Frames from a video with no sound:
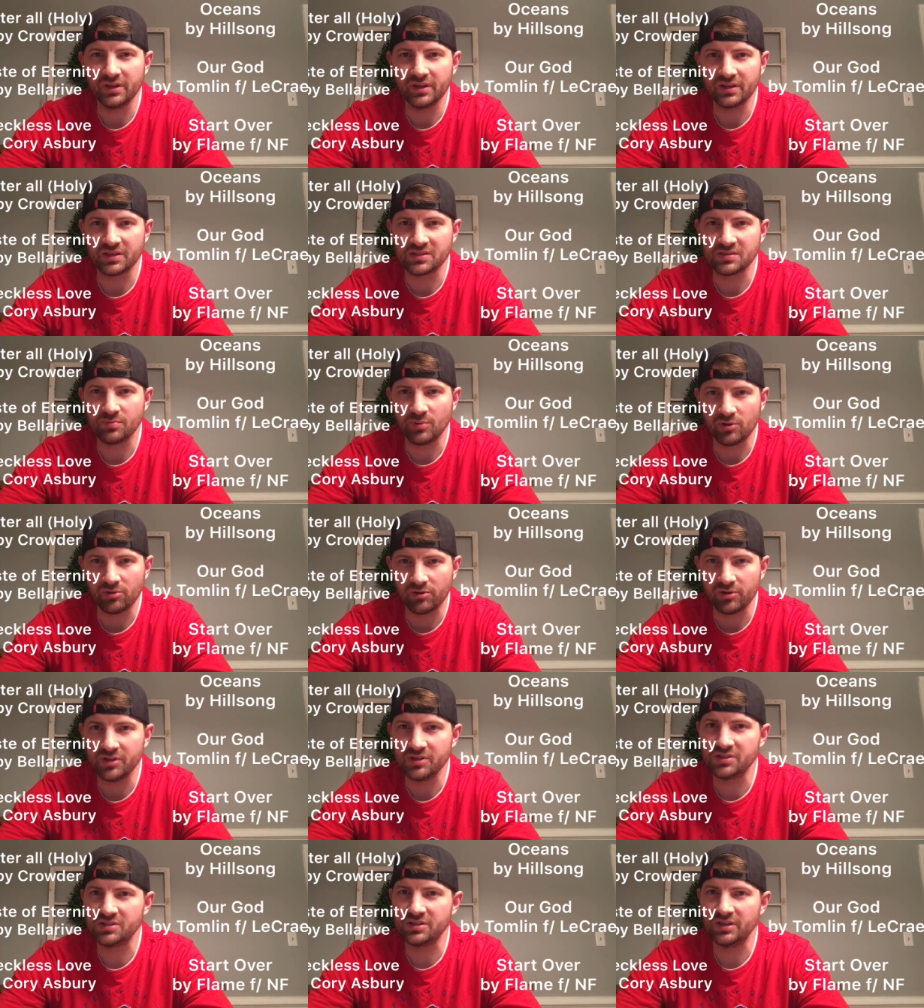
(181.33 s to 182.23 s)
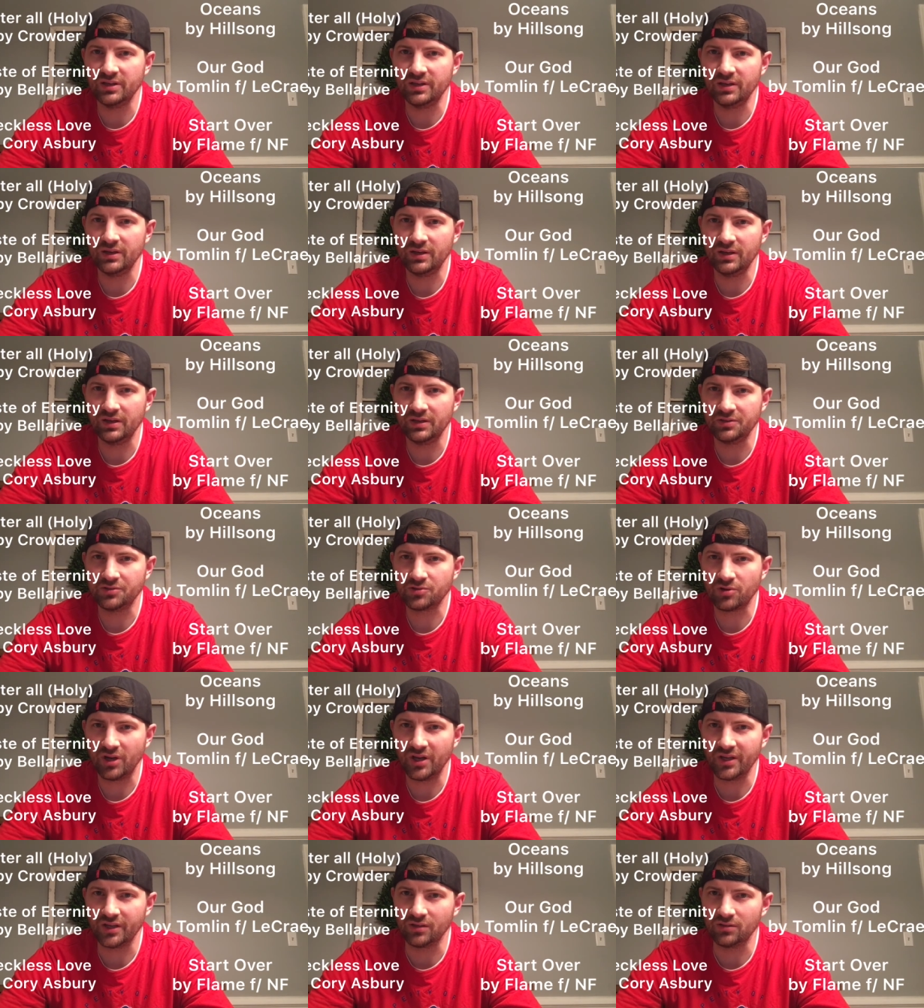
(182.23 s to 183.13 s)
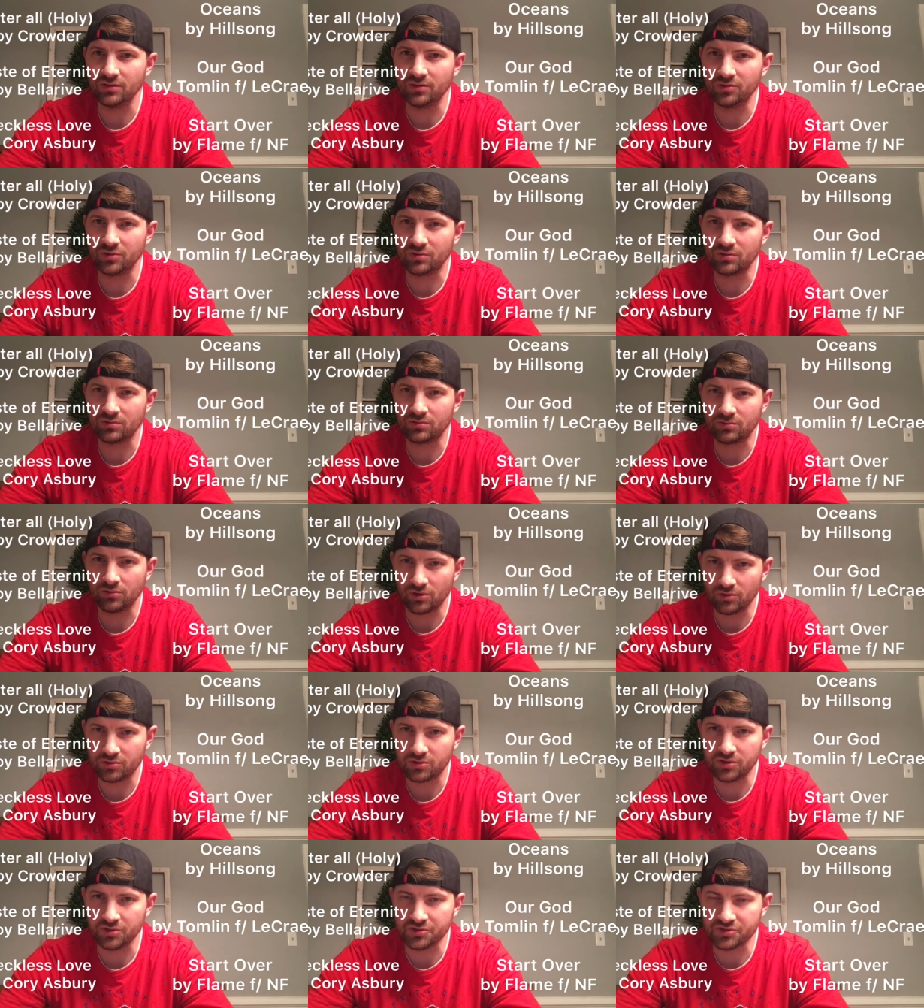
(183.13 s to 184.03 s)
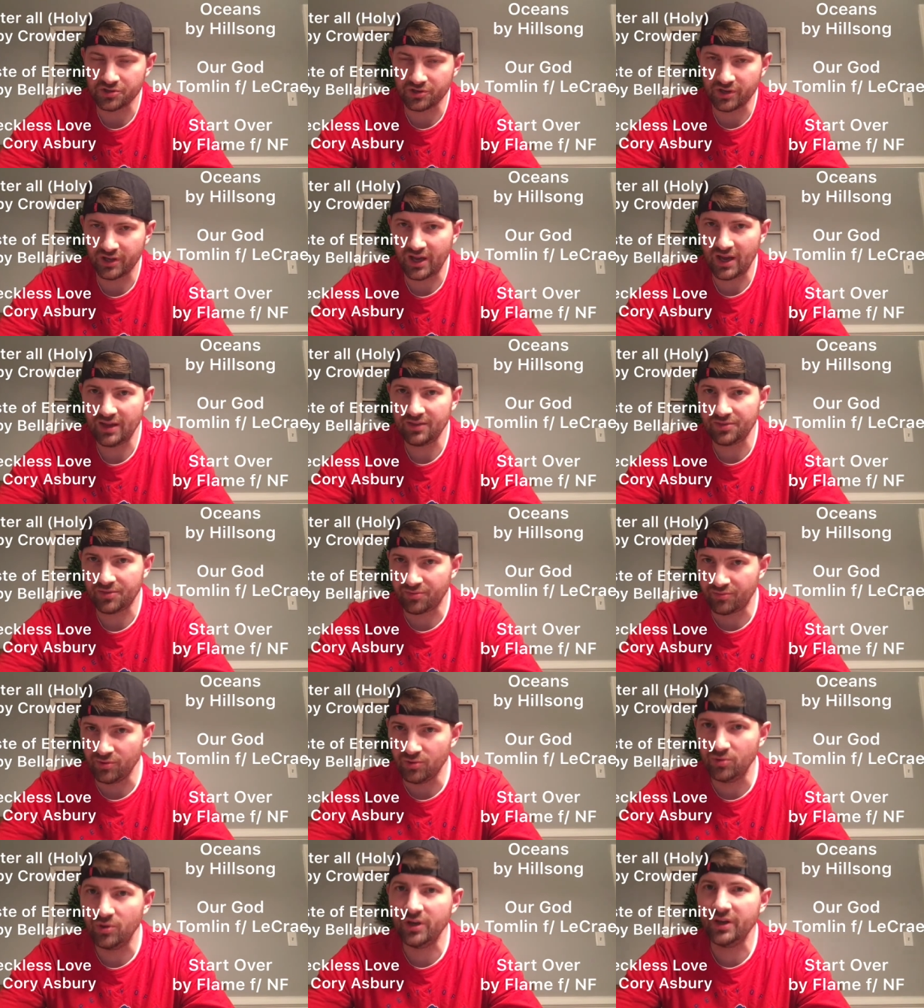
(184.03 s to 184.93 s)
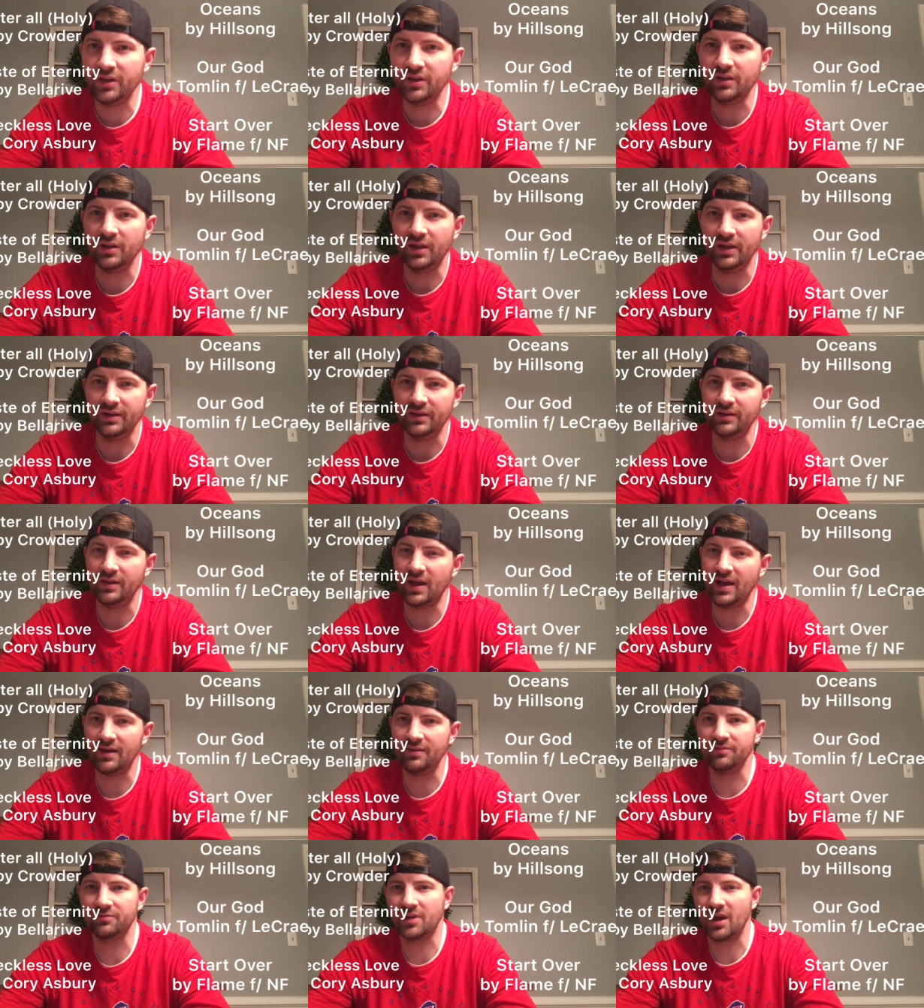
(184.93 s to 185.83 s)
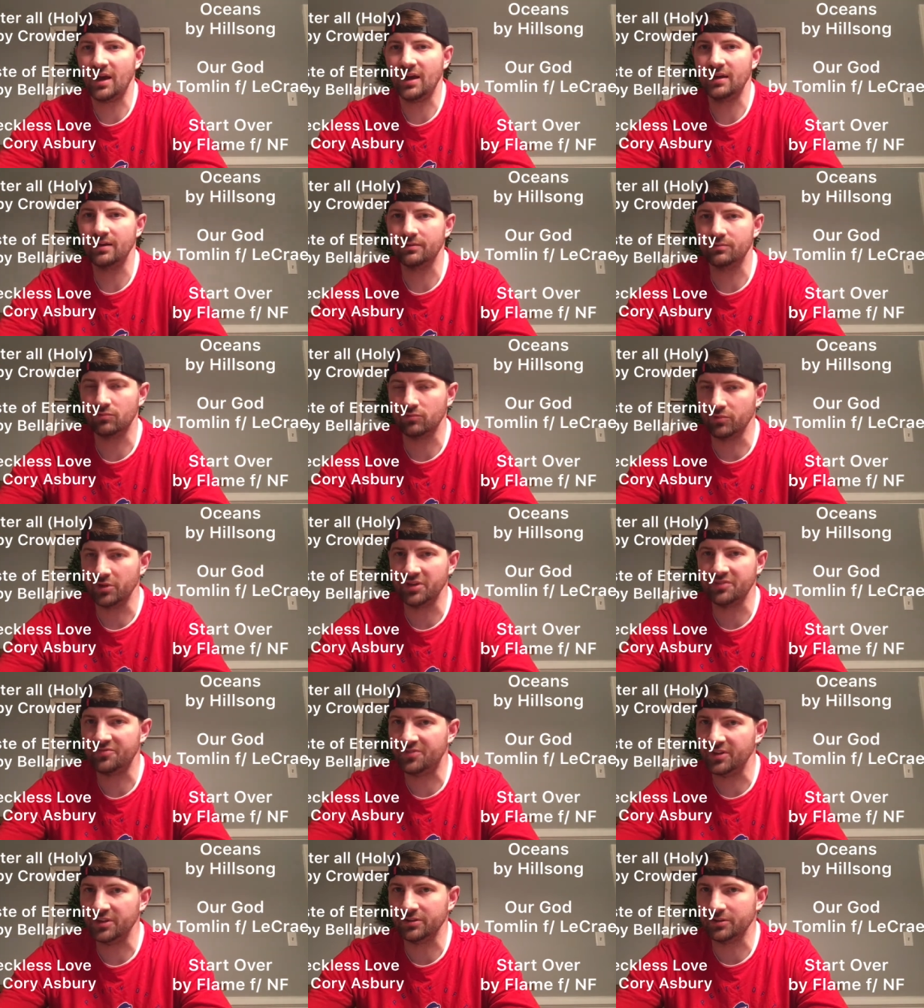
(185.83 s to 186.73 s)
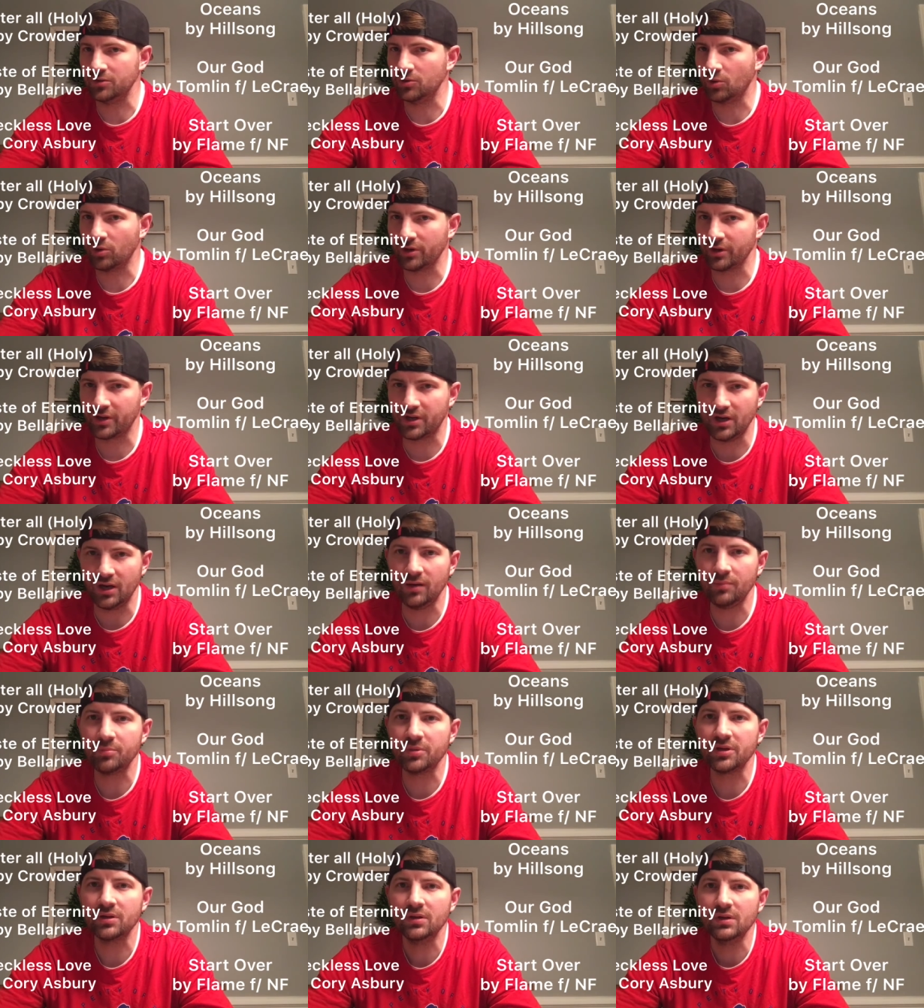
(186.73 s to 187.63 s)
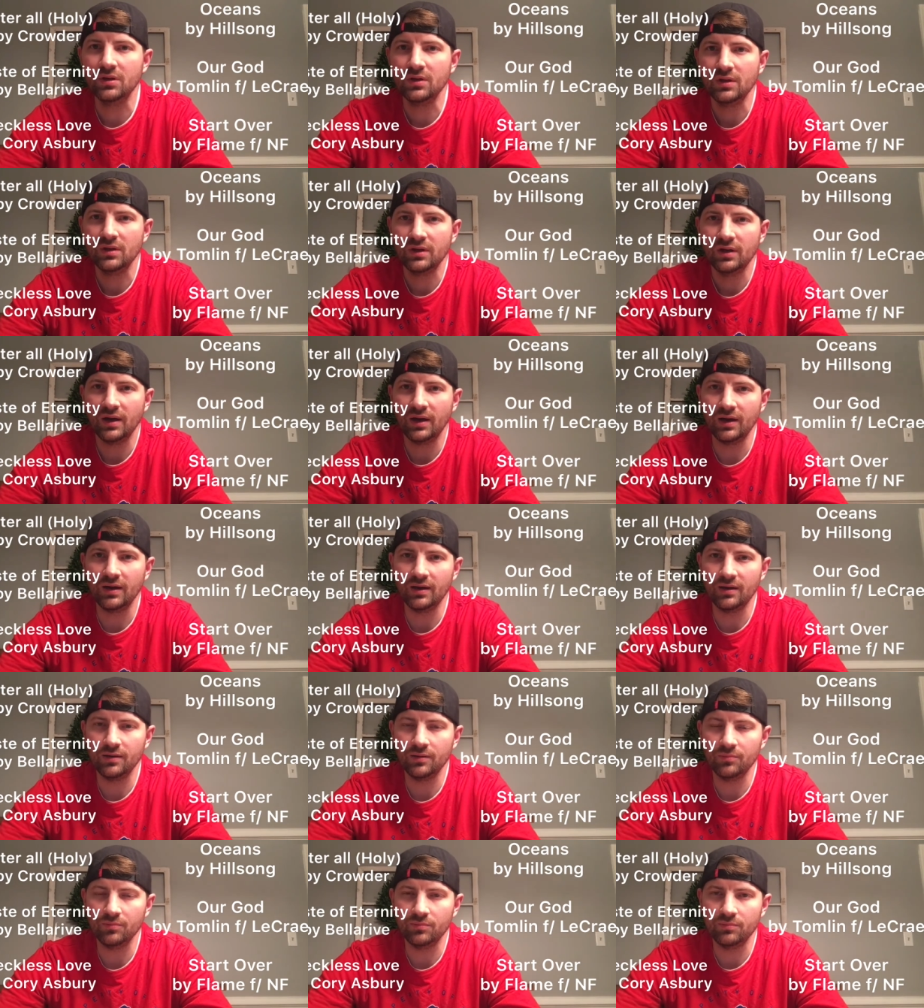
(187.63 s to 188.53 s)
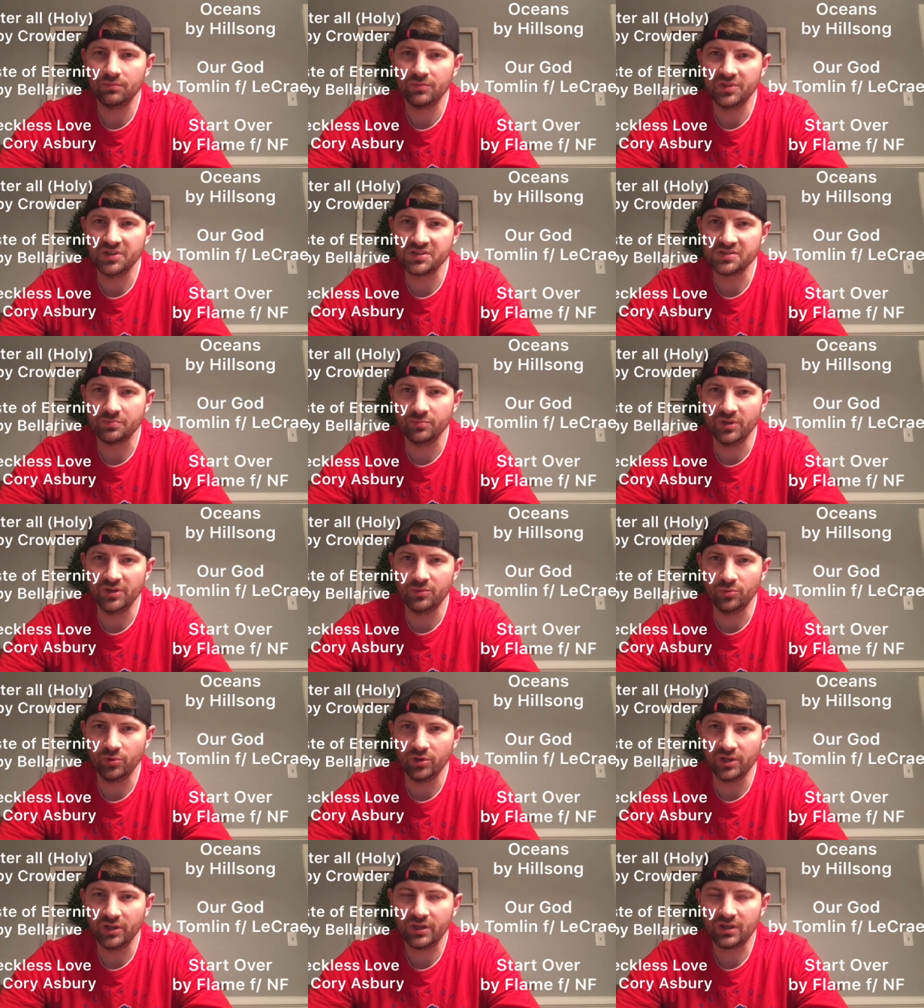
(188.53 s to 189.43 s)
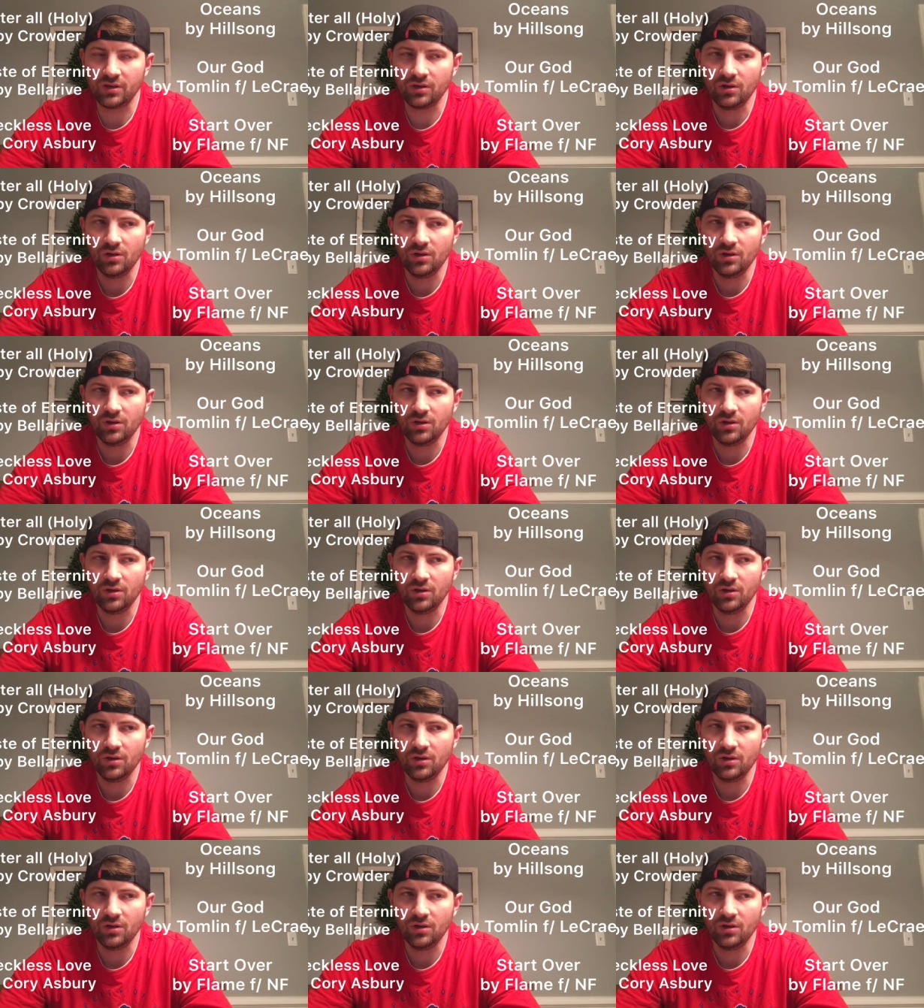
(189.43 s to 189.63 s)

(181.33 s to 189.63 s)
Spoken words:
experience it and try and grow closer to God through it and have God refill your cup this midweek.